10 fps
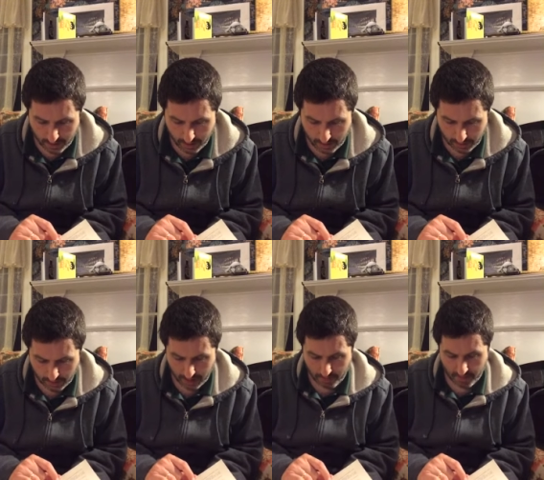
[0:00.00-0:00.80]
He
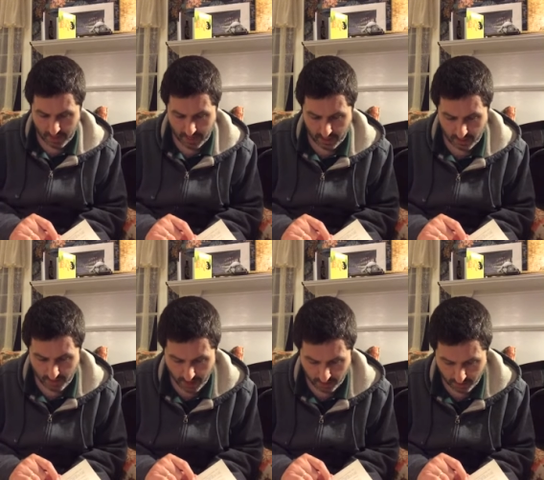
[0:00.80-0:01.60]
looked up at me, and his
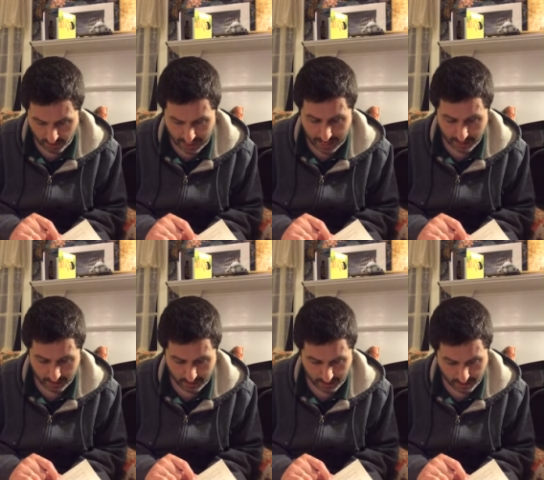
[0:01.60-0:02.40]
face was
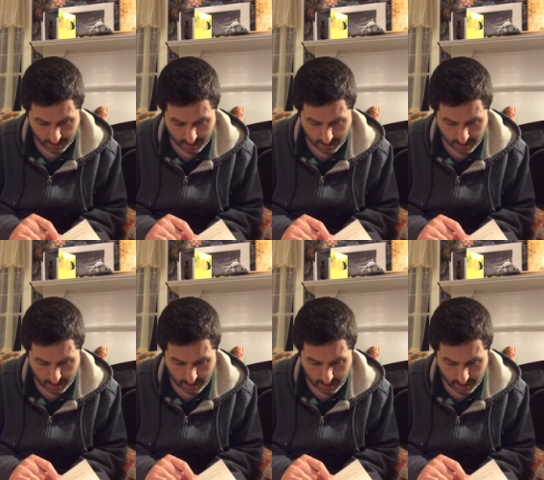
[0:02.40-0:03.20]
Dale's.
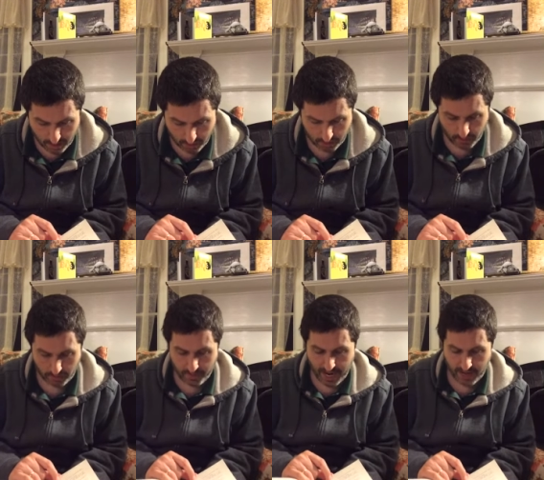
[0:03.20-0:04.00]
It was full
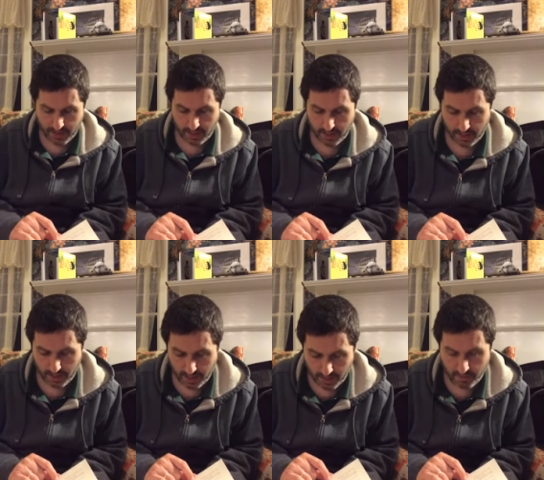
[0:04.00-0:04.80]
of gashes,
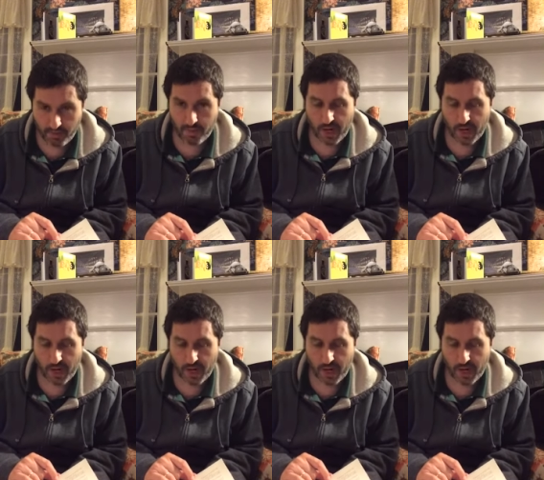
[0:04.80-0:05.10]
as if from a